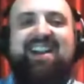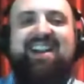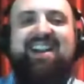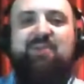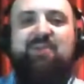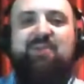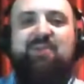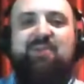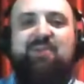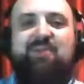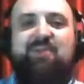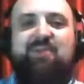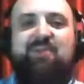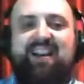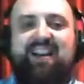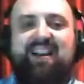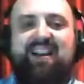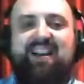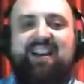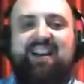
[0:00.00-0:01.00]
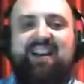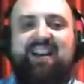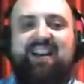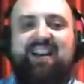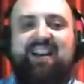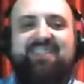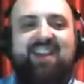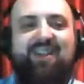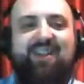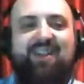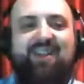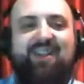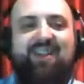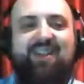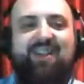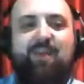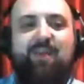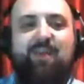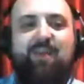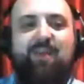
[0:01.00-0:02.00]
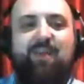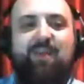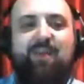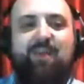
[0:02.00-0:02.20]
tweeted after I saw it, dug the crap out